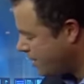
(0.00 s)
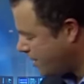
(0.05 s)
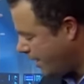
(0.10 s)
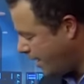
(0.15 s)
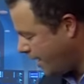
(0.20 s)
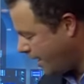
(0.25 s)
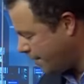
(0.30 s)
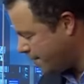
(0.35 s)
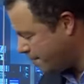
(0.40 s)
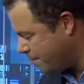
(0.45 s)

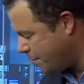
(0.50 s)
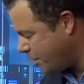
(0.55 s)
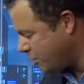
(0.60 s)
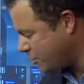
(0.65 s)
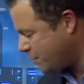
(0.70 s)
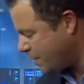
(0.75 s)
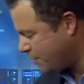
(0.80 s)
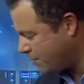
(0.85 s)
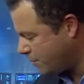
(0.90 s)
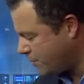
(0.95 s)
Um,
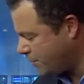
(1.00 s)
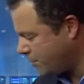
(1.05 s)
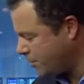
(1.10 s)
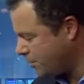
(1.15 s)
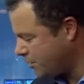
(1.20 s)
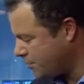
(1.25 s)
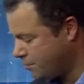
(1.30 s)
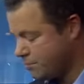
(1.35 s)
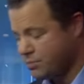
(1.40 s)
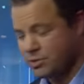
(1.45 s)
most people,
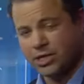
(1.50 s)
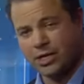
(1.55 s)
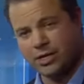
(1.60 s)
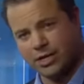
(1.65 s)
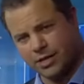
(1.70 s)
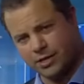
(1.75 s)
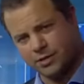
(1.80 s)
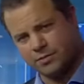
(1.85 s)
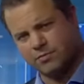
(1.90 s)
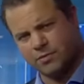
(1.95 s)
will,
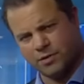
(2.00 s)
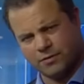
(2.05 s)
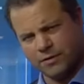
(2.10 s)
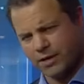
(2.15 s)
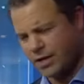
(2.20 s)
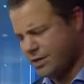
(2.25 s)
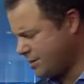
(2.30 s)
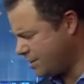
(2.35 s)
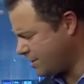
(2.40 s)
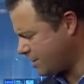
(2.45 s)
certainly the, the,
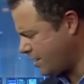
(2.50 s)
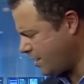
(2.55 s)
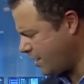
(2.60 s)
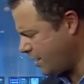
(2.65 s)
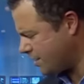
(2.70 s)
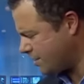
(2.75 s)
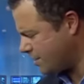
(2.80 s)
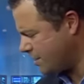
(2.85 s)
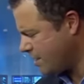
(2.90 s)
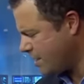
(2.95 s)
fastest
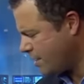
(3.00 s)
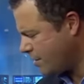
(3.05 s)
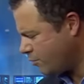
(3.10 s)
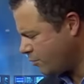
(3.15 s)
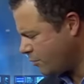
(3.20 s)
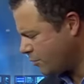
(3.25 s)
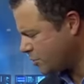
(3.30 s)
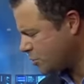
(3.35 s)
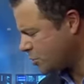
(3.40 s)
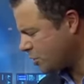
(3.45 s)
cars,
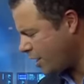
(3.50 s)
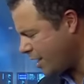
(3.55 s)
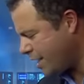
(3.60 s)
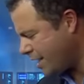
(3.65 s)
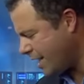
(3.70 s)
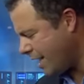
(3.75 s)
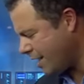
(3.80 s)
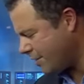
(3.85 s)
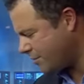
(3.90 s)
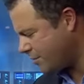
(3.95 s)
will try
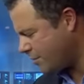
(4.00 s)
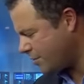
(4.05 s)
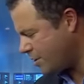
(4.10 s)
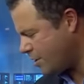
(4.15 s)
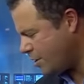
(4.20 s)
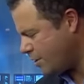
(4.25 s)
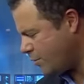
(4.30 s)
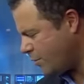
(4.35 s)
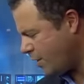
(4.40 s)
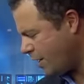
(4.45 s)
and get through
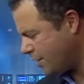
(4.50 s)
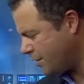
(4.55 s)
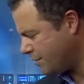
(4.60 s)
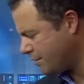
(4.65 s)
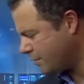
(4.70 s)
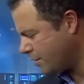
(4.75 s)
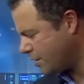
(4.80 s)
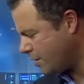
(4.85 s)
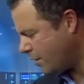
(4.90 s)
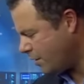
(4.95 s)
Q1
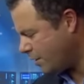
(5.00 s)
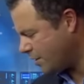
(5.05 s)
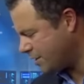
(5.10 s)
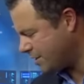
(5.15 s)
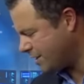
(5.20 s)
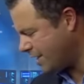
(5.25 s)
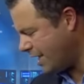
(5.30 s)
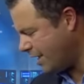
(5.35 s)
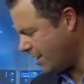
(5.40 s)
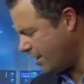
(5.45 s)
on a
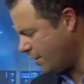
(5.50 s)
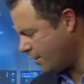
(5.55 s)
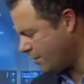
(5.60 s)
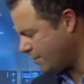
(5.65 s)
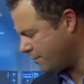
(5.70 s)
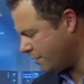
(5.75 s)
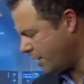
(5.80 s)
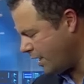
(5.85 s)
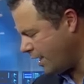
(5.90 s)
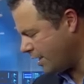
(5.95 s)
set
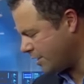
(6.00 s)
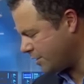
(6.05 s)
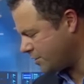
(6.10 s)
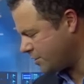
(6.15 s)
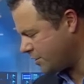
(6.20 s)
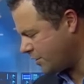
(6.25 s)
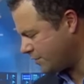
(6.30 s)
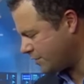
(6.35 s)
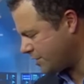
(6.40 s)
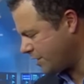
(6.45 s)
of uh,
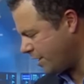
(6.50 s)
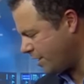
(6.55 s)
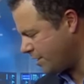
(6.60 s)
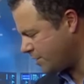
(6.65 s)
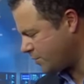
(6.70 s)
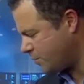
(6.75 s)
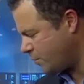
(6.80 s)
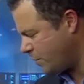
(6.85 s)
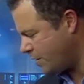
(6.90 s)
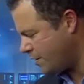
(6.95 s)
soft
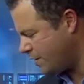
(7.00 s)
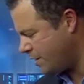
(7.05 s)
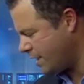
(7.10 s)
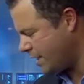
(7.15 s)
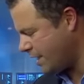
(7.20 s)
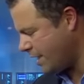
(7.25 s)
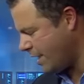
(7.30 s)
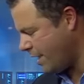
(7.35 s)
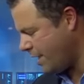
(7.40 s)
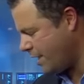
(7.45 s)
tyres with
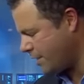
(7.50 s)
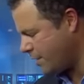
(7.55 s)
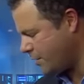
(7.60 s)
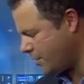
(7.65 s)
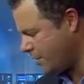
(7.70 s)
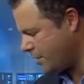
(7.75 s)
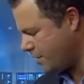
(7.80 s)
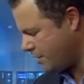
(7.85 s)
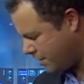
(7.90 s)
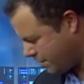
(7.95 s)
the, uh,
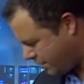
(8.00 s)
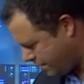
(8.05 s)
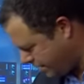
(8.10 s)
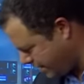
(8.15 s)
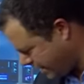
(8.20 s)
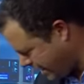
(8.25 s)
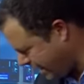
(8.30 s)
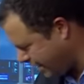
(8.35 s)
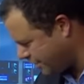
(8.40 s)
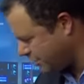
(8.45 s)
the, the,
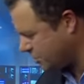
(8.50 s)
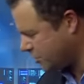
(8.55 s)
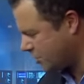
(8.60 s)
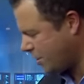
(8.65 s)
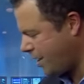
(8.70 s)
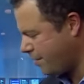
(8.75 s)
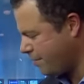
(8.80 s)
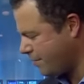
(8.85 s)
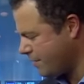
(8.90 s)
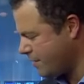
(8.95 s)
the, yellow
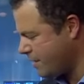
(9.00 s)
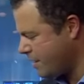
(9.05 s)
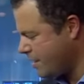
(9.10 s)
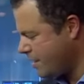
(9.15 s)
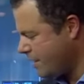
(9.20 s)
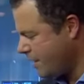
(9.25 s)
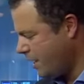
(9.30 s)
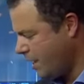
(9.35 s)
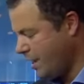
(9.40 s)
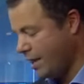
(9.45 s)
stripe.
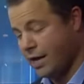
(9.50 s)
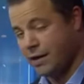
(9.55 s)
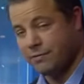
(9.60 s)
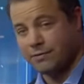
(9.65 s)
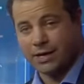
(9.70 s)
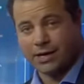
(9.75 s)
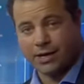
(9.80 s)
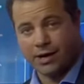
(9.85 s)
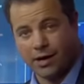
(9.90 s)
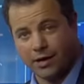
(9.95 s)
Uh, if
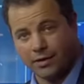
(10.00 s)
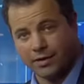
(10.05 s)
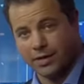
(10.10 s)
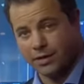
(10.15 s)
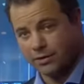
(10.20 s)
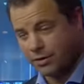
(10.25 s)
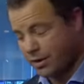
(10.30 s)
they can't, they'll